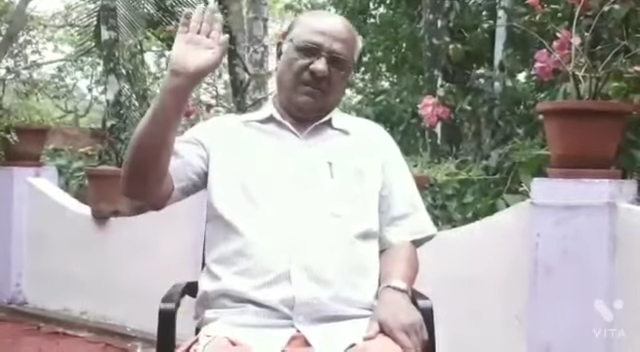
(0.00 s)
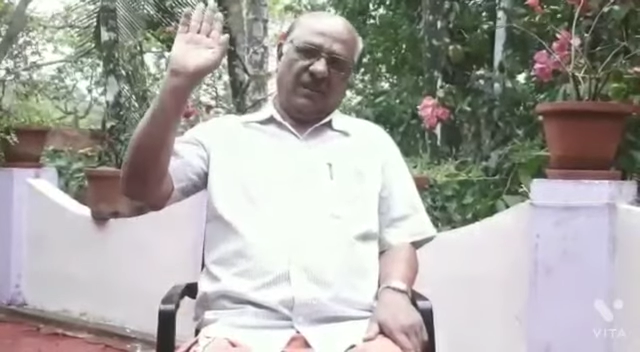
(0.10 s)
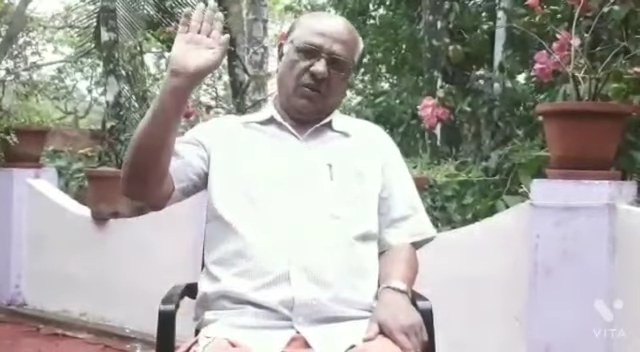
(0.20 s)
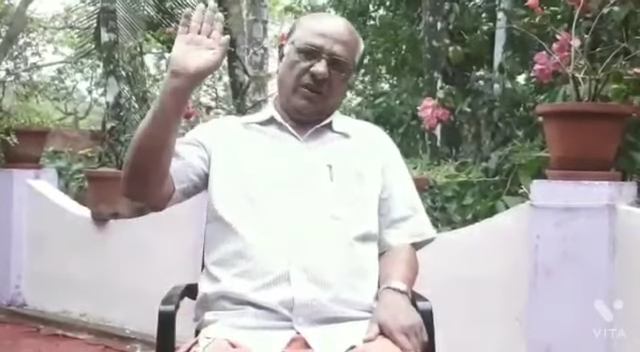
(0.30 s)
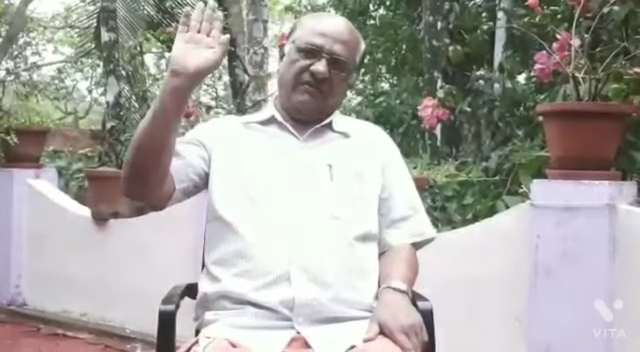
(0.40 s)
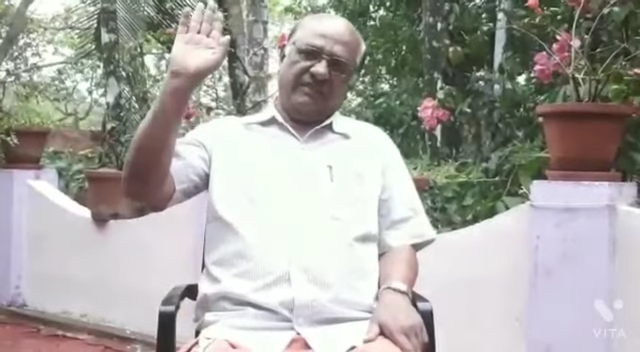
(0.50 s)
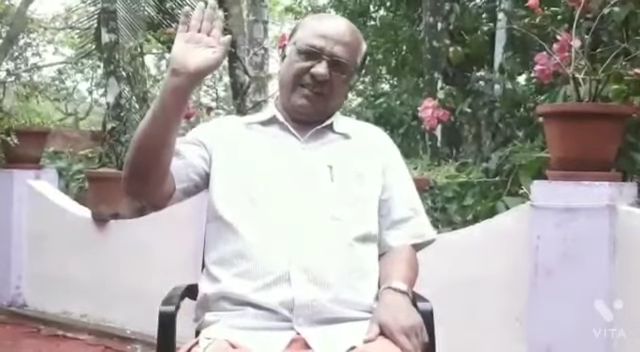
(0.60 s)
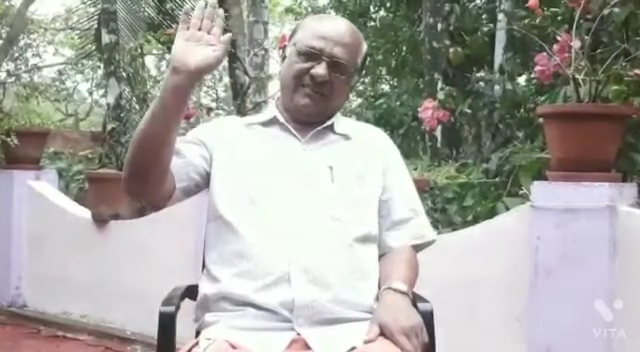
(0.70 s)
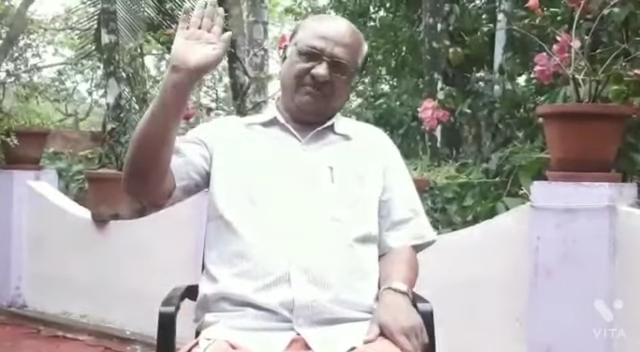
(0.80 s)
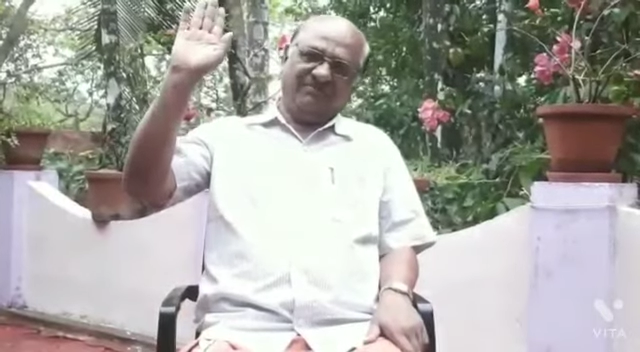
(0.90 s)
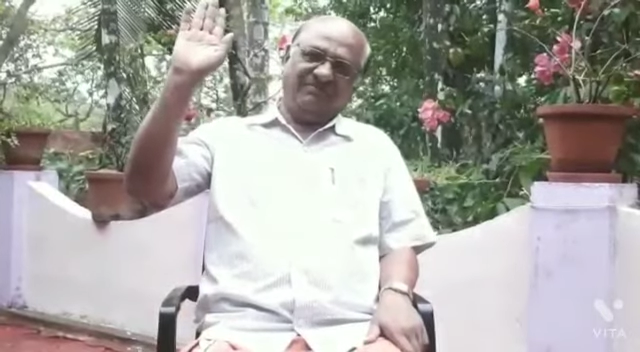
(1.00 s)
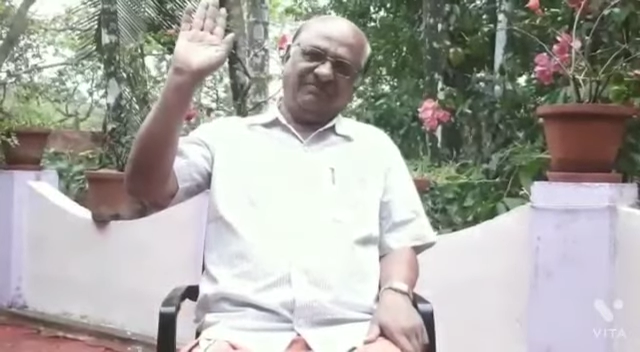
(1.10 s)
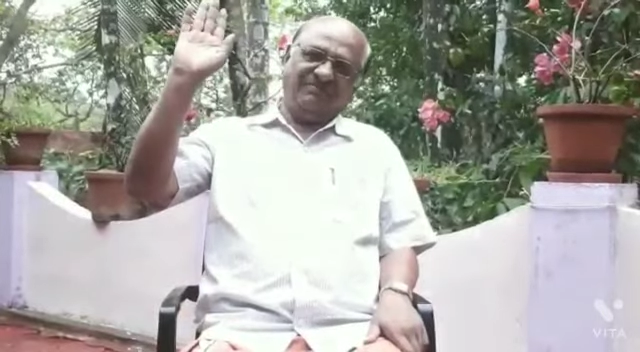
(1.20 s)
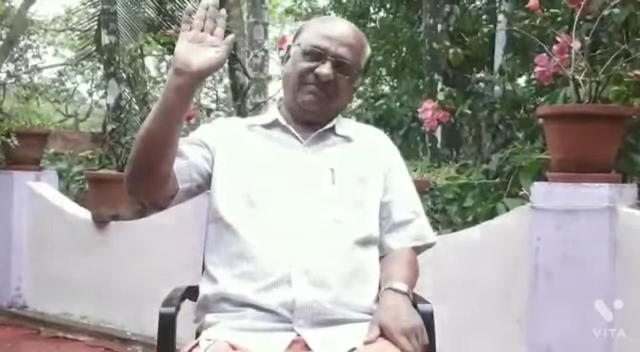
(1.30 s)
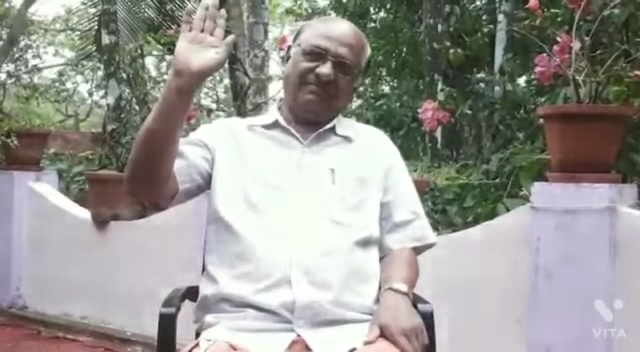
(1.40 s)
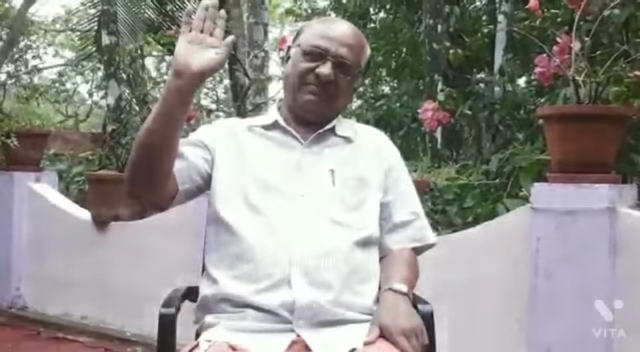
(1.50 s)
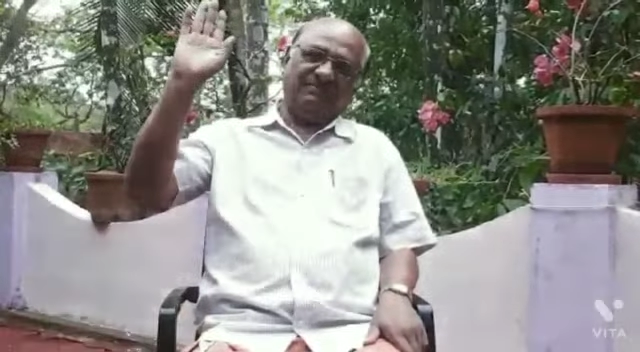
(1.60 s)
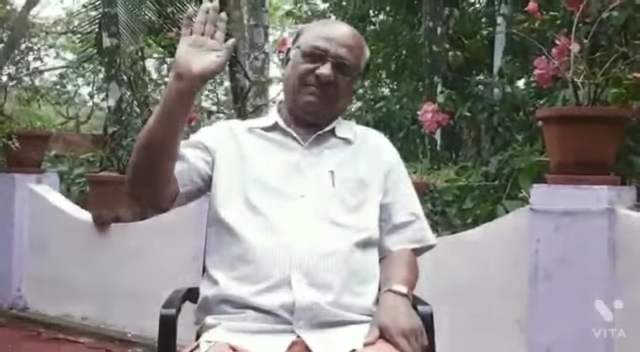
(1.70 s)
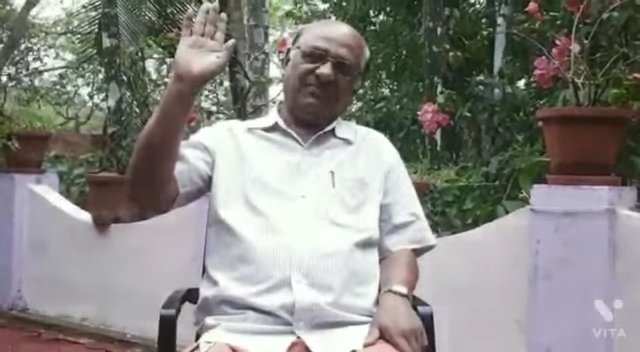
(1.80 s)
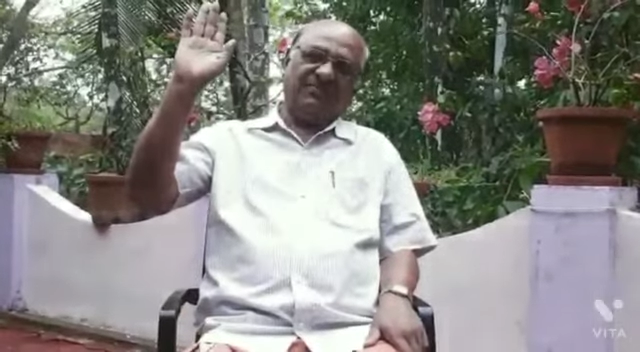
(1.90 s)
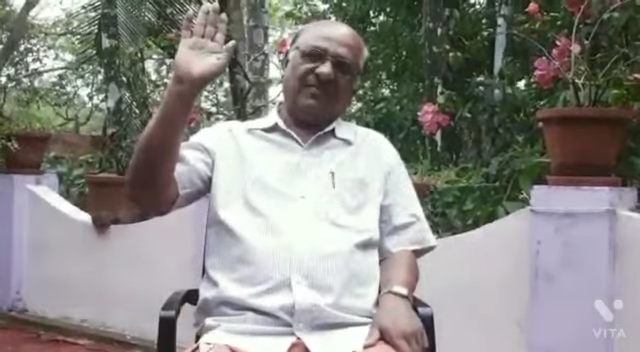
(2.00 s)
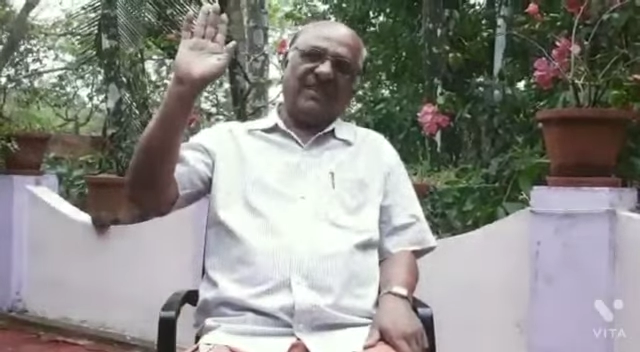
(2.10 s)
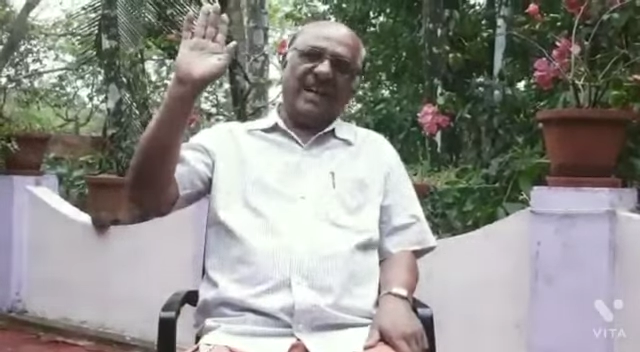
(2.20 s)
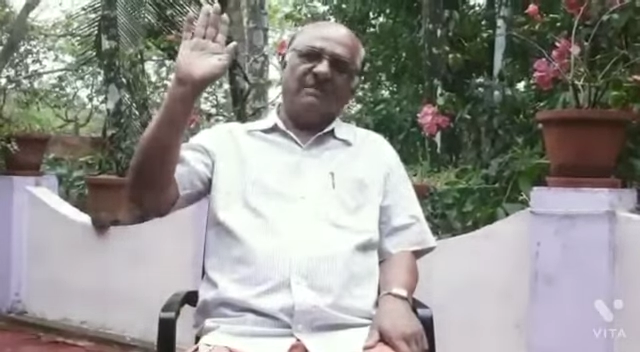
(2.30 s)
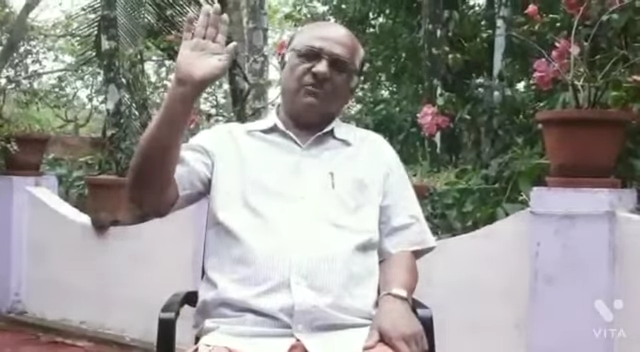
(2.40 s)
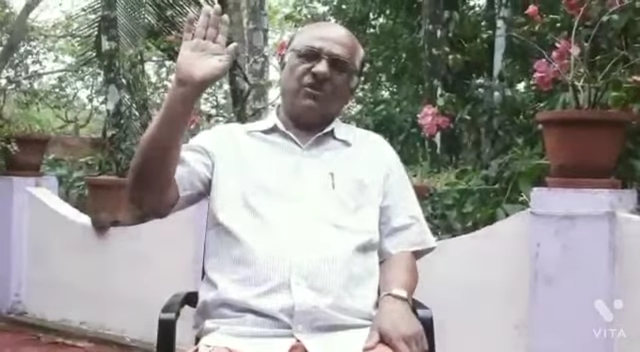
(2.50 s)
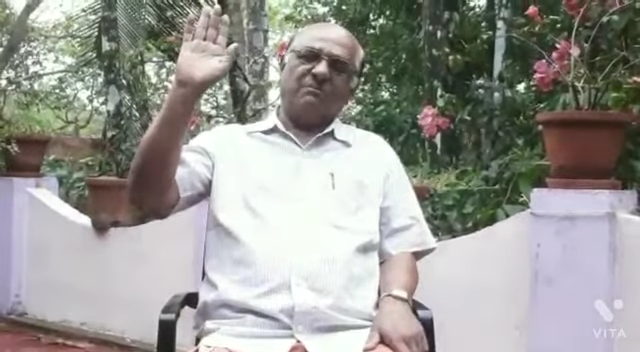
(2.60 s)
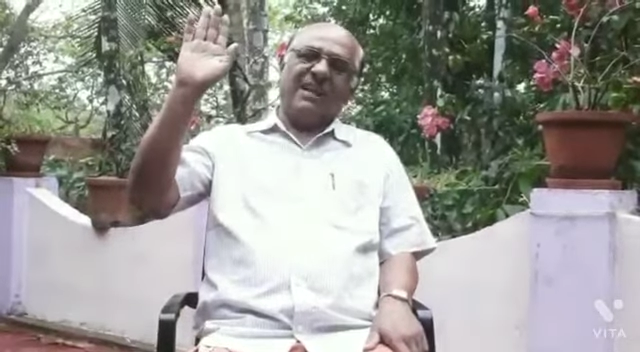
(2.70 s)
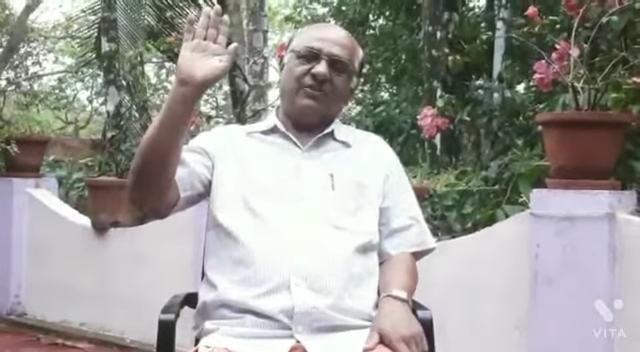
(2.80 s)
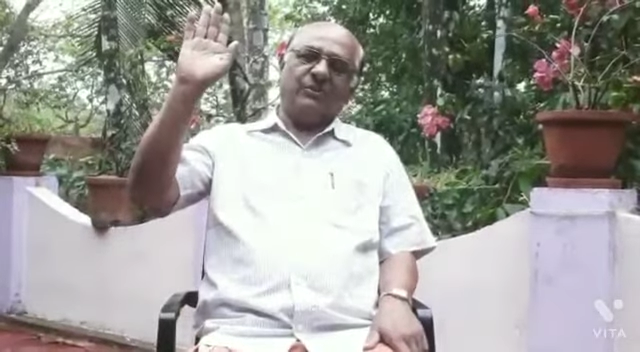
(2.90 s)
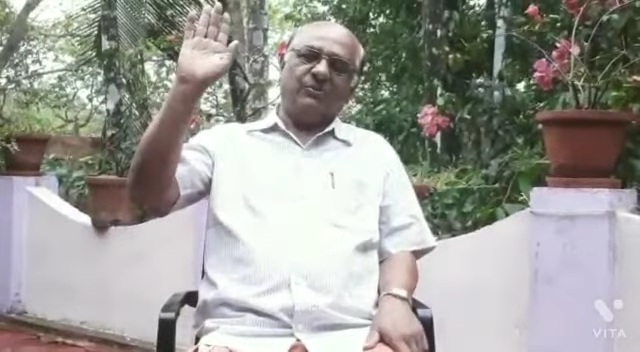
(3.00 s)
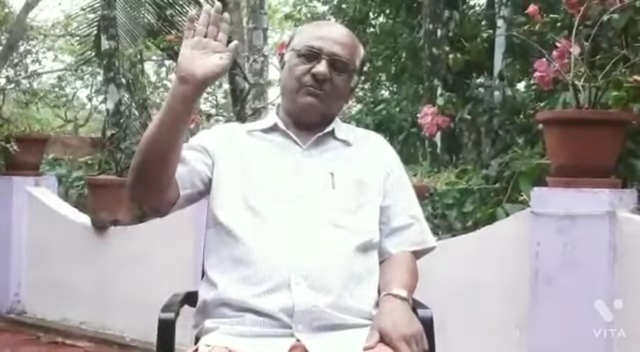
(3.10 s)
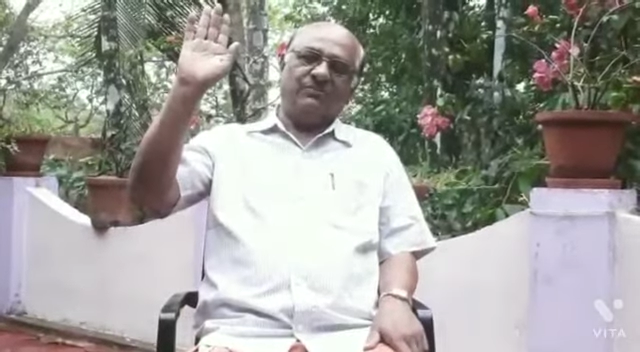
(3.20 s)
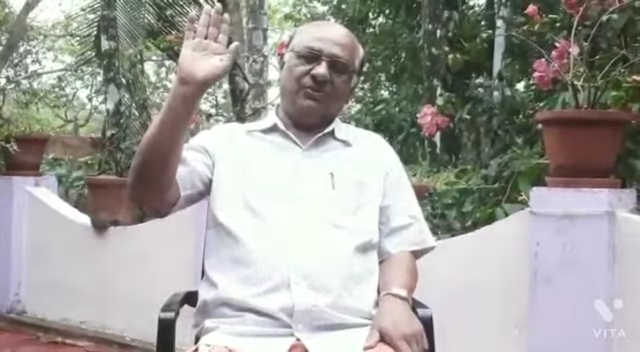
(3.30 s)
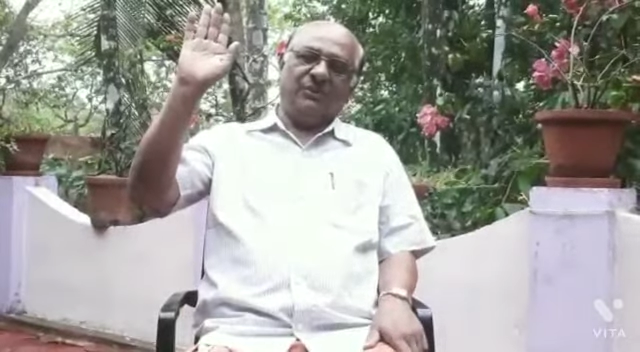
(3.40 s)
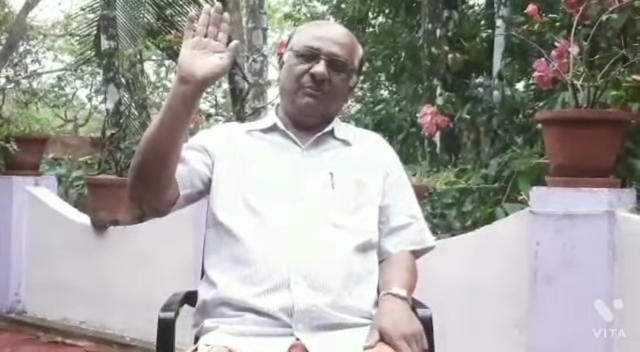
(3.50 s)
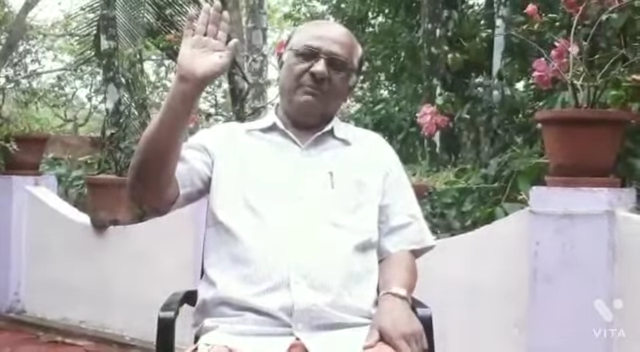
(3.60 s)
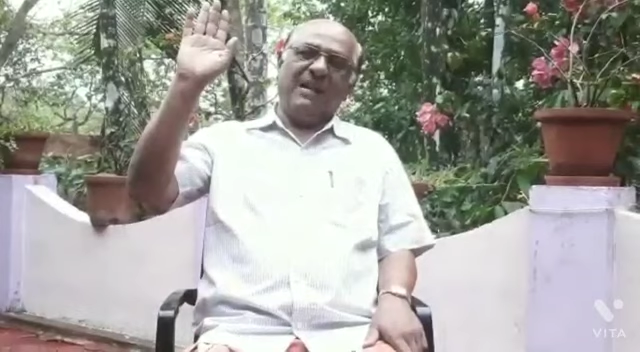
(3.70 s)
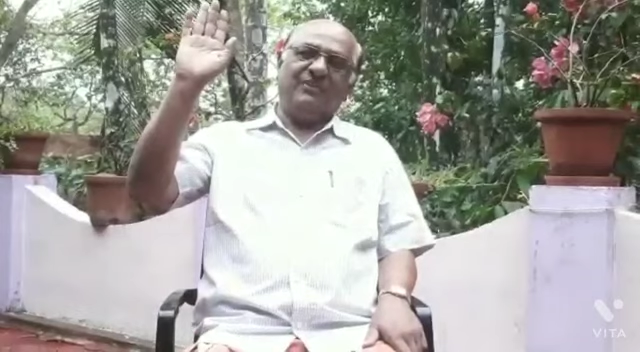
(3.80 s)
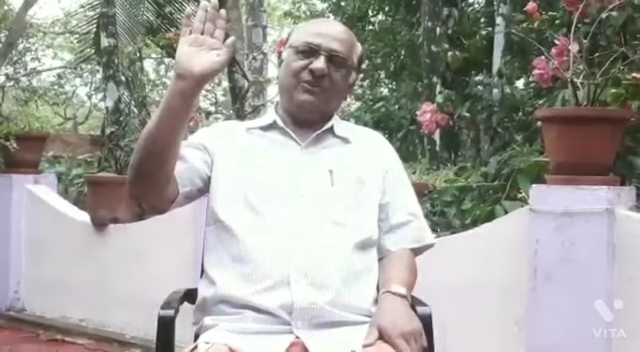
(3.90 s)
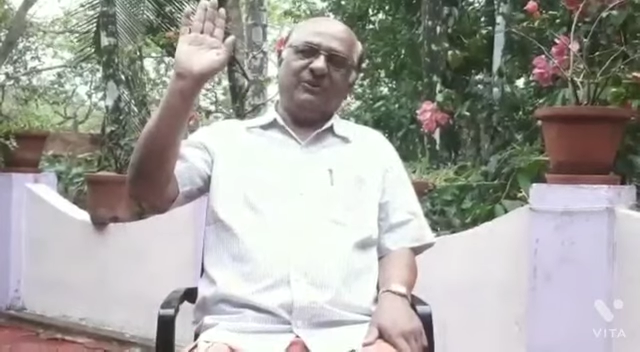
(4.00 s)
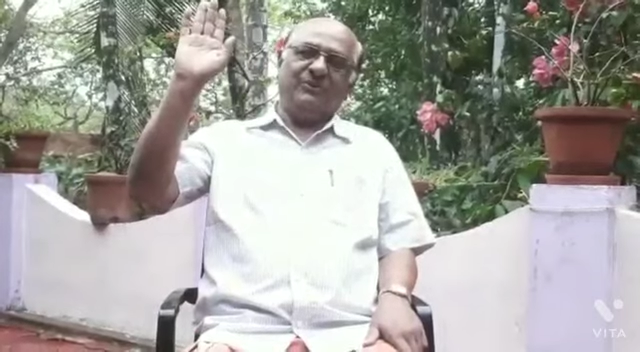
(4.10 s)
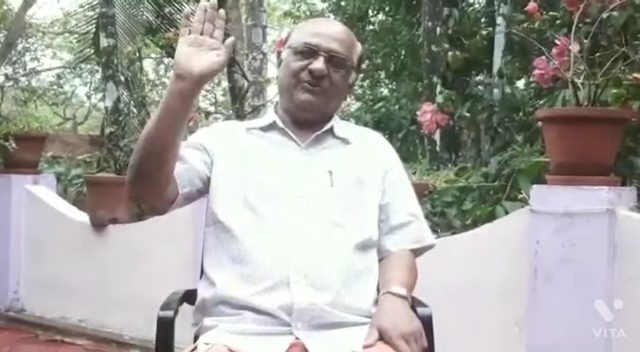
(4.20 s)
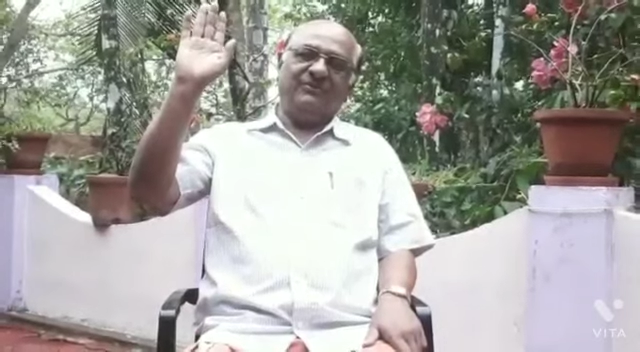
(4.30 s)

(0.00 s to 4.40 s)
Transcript: Hello everyone, I am Sir Mathew, C P Mathew.